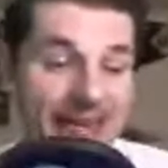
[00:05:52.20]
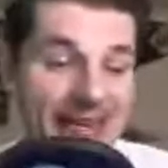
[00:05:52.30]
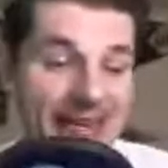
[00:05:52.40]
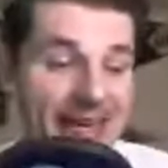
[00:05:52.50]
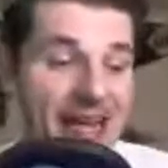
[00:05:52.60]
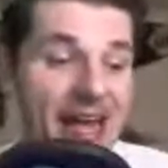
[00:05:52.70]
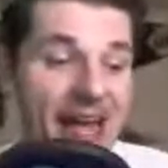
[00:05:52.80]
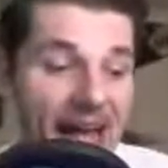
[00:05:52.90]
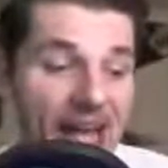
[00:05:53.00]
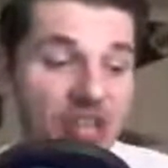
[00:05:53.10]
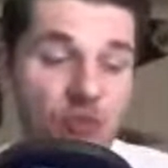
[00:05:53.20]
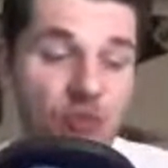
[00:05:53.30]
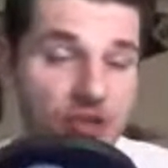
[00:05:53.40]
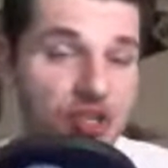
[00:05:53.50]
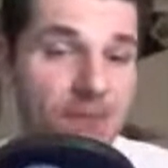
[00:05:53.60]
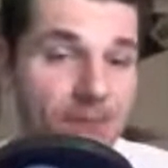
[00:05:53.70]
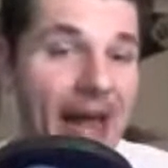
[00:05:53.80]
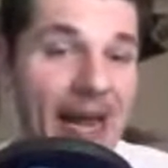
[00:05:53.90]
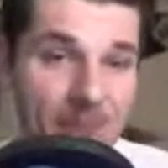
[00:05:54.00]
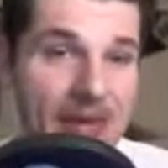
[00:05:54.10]
edge rusher might be
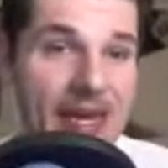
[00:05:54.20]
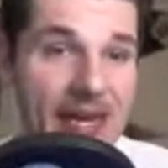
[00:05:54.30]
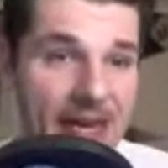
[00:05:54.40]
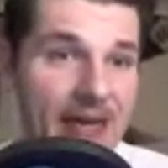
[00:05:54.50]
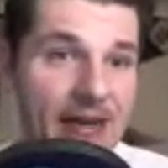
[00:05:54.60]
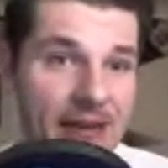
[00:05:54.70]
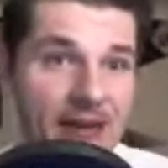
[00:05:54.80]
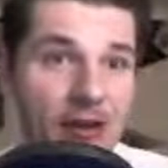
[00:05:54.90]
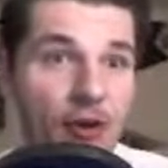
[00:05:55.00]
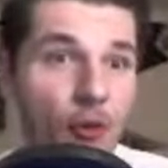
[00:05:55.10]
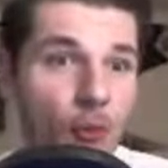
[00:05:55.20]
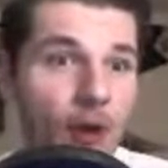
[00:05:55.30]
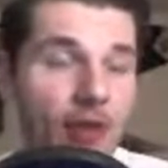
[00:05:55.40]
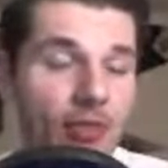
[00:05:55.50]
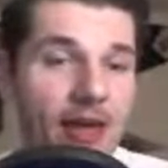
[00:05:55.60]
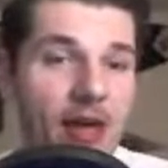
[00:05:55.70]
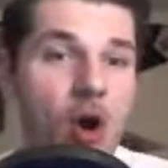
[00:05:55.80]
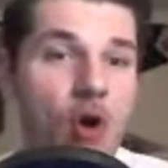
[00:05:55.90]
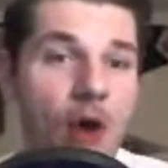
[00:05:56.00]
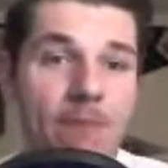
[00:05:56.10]
where they go at pick
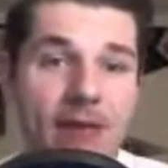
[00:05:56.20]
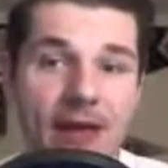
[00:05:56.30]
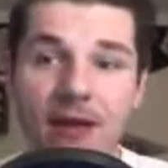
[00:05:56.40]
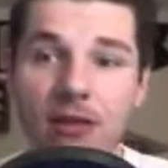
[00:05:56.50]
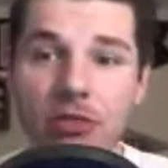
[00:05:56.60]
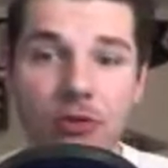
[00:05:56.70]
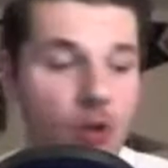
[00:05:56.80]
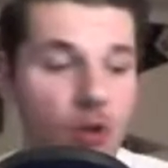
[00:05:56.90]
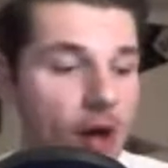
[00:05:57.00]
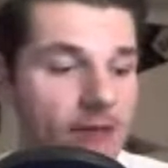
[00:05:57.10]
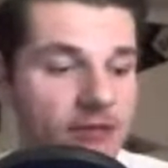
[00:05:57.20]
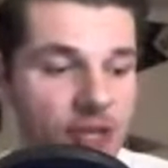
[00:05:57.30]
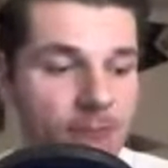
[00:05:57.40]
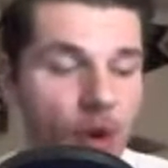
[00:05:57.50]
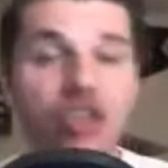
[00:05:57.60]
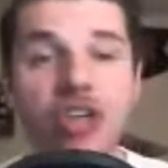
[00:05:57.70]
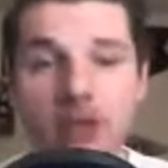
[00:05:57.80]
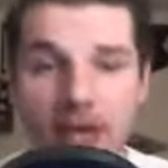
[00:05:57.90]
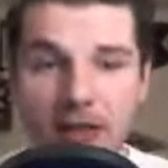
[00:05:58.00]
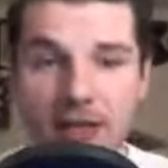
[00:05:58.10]
31. So Marshawn Nealand
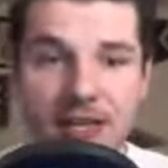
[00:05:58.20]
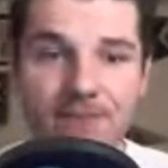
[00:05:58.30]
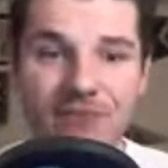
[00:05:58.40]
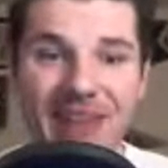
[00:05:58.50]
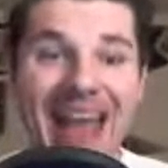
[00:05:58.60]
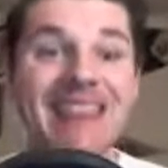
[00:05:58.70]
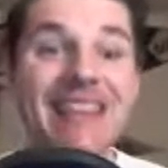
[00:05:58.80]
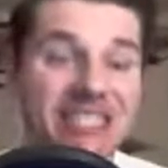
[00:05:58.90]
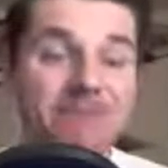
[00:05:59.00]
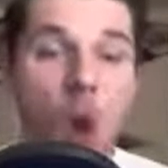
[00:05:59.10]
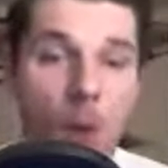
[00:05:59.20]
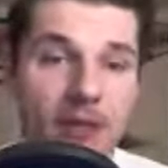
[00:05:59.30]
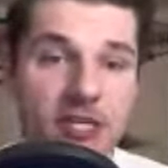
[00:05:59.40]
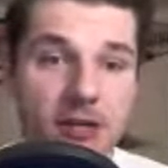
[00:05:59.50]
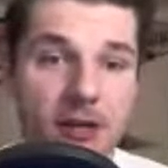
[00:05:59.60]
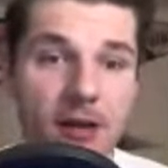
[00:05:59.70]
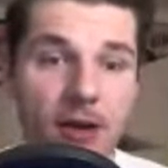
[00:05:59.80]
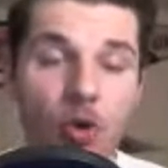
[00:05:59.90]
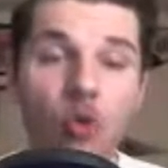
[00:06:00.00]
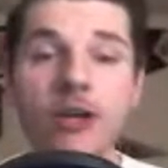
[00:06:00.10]
at this moment, according to
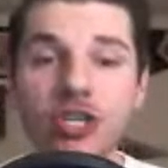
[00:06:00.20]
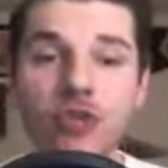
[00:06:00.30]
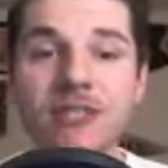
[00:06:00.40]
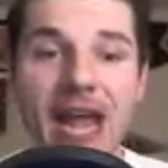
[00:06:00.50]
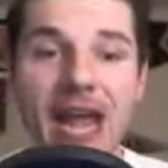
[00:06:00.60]
Dane Brugler from The